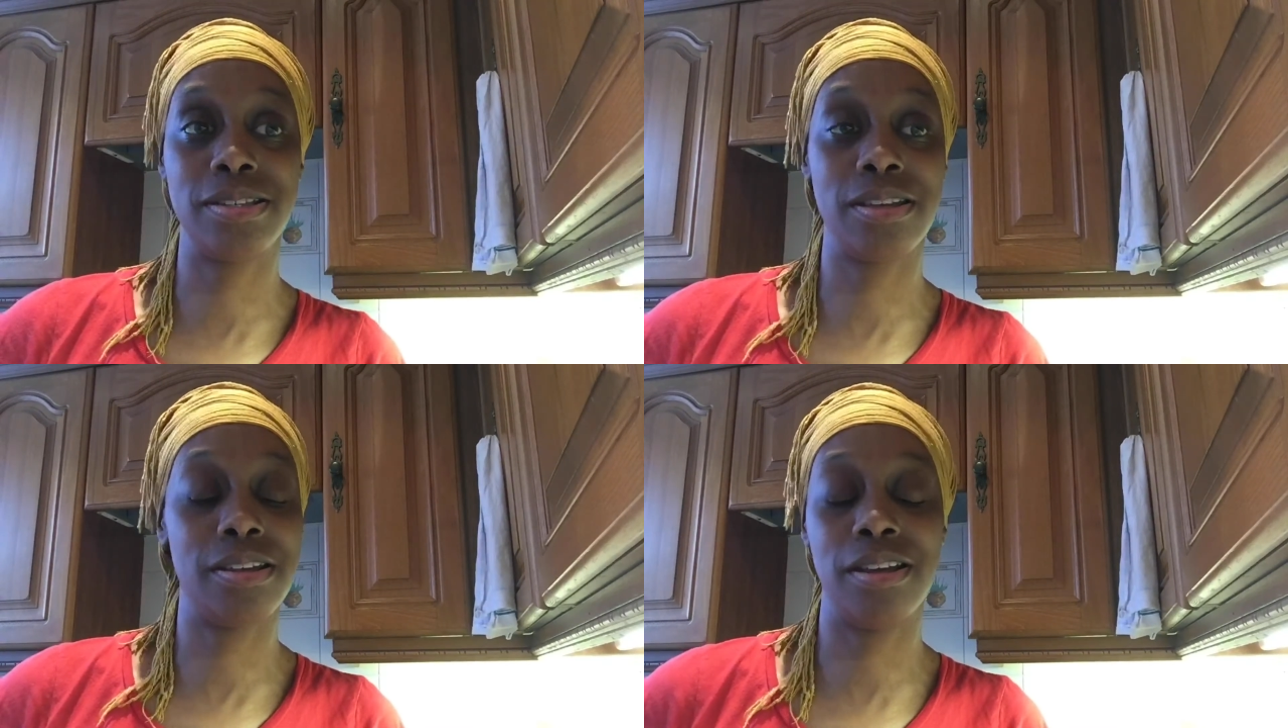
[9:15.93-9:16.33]

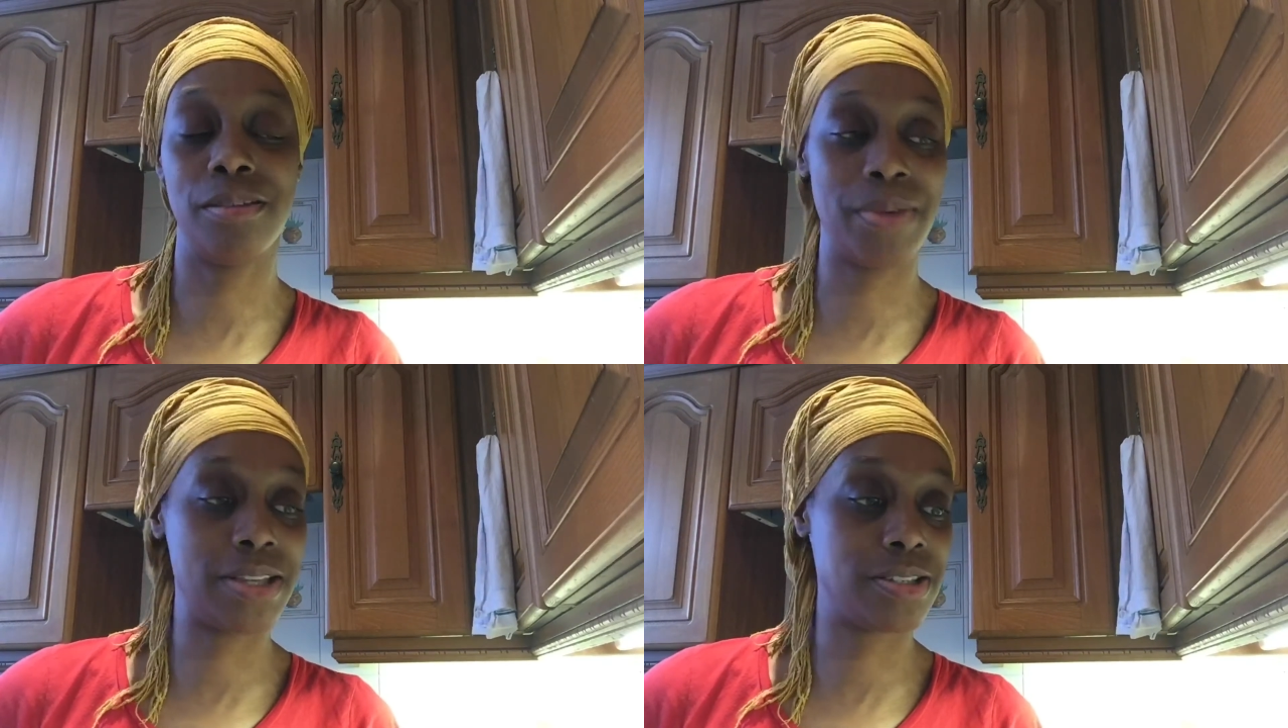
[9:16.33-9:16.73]

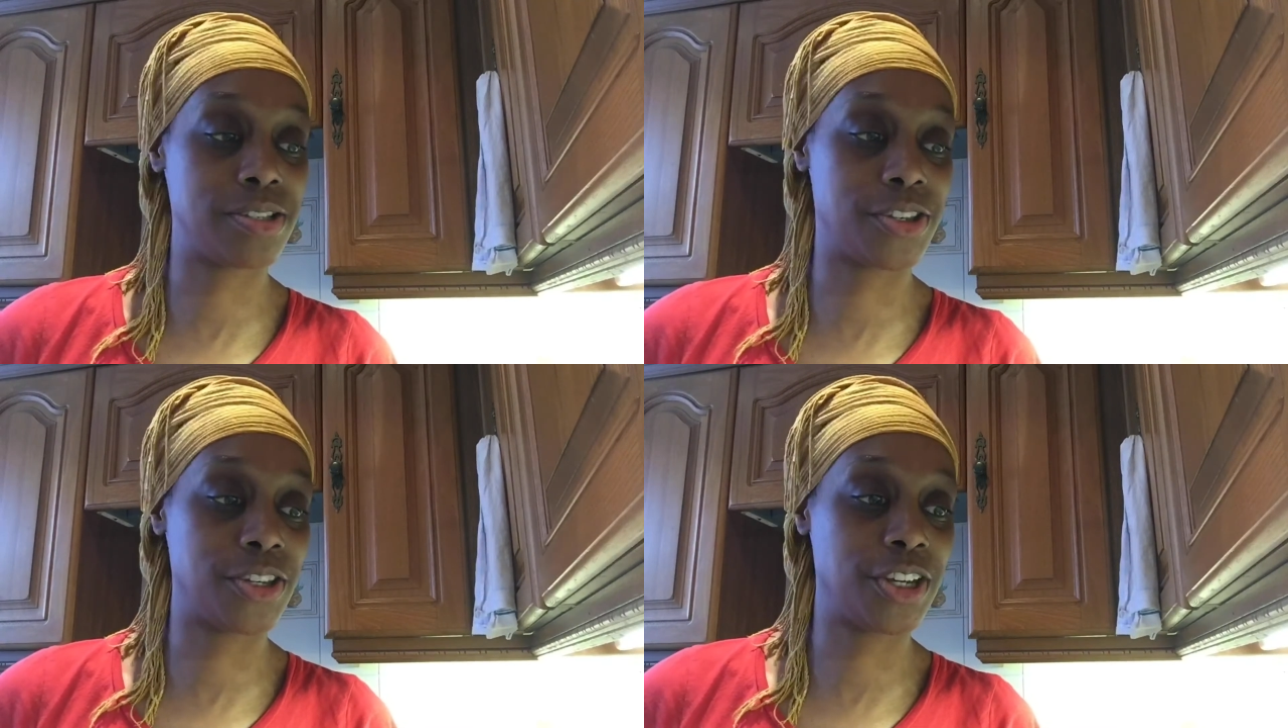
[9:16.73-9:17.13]

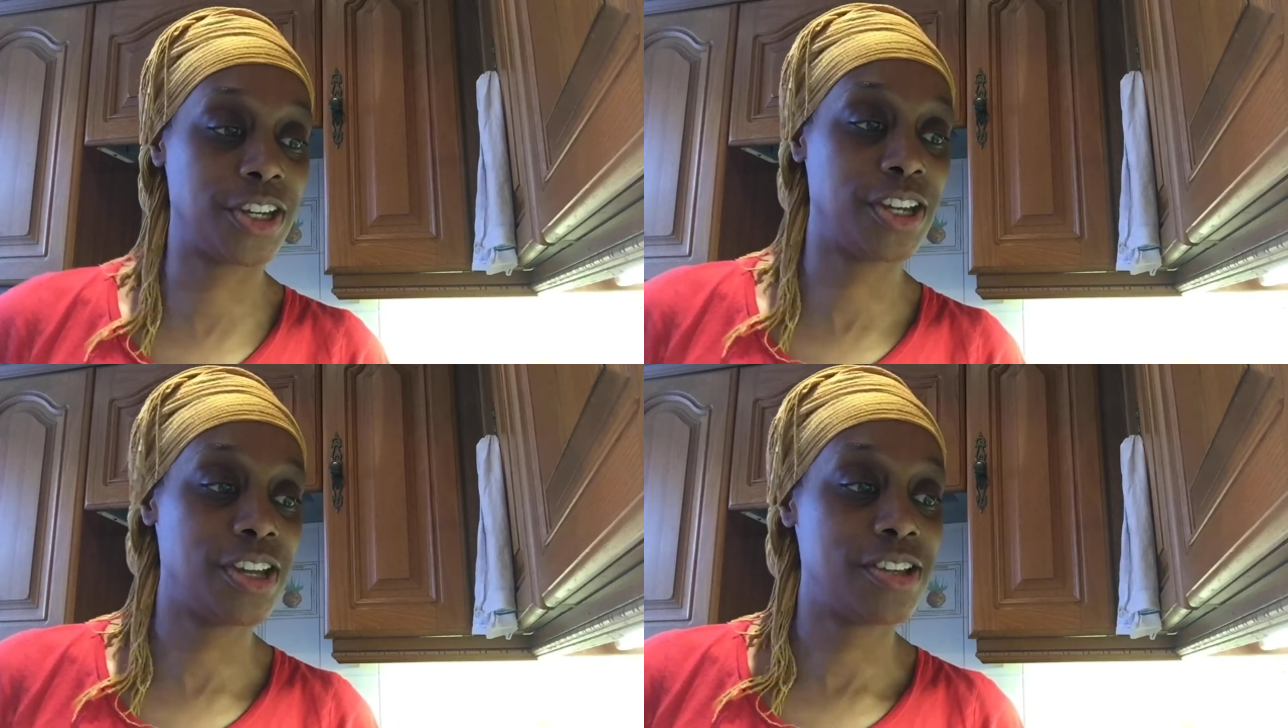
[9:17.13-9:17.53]
to cook.
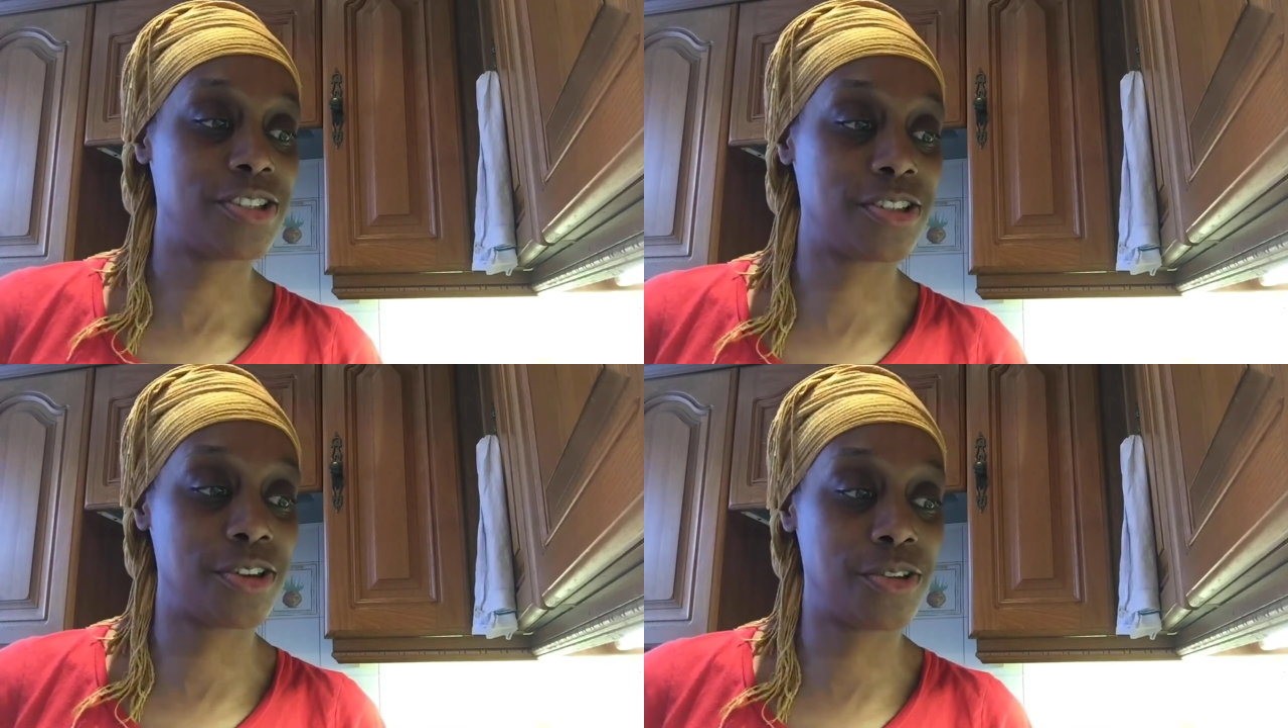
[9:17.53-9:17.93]

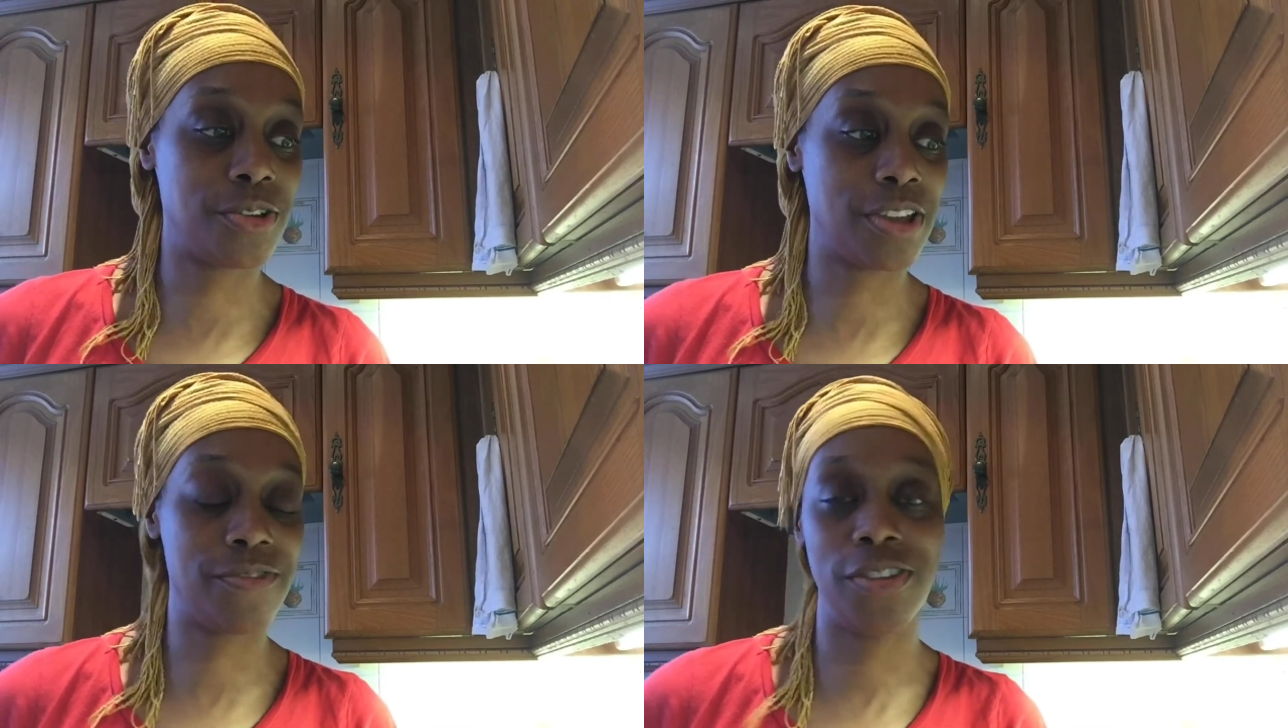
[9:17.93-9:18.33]
So
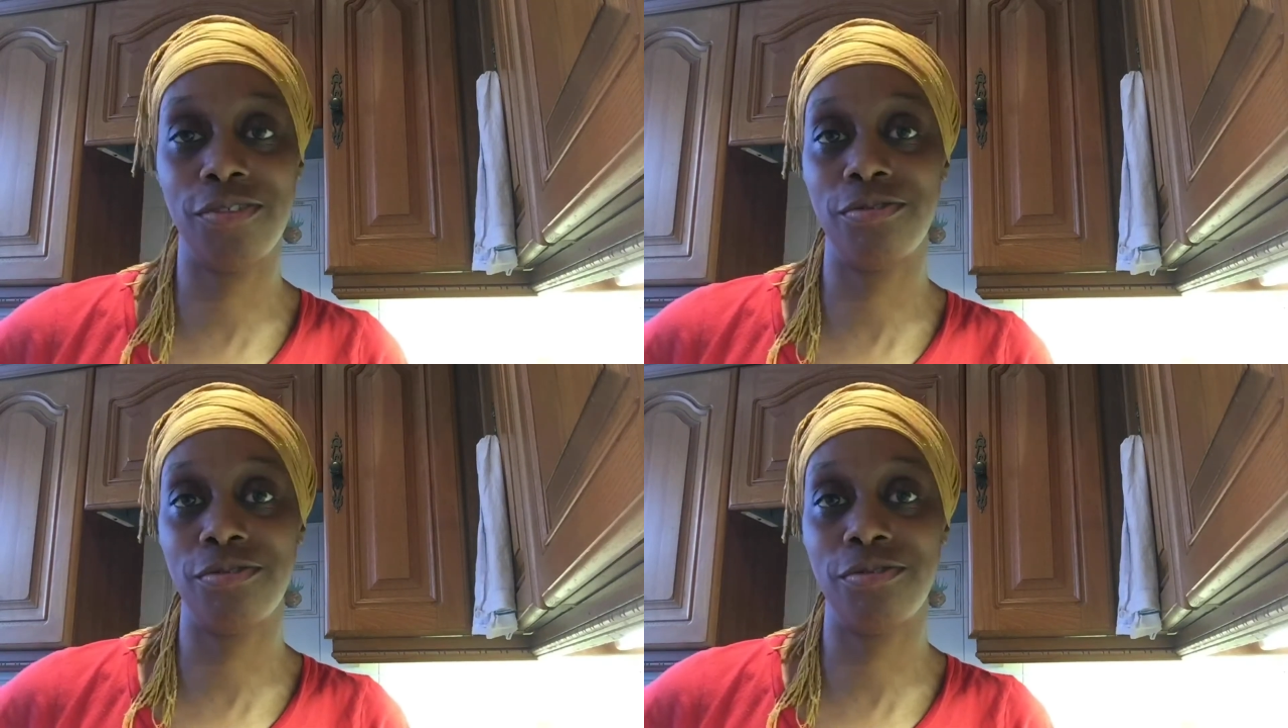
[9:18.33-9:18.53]
if